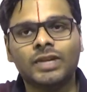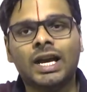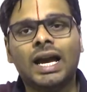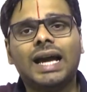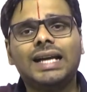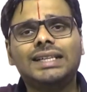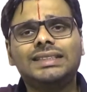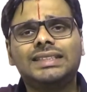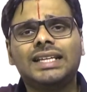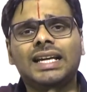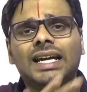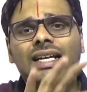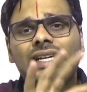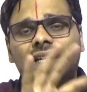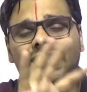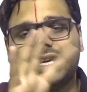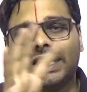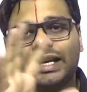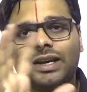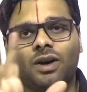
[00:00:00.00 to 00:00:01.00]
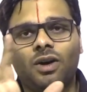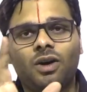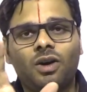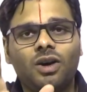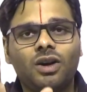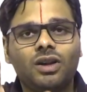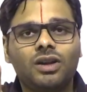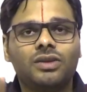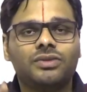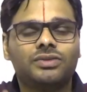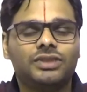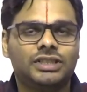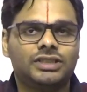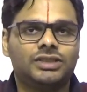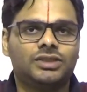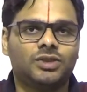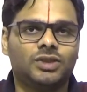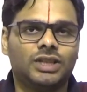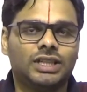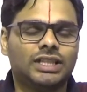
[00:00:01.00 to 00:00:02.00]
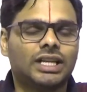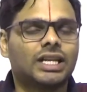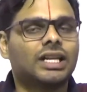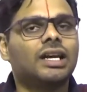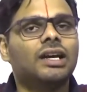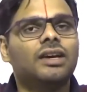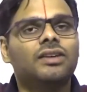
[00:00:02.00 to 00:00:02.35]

Hence, taking all of this together,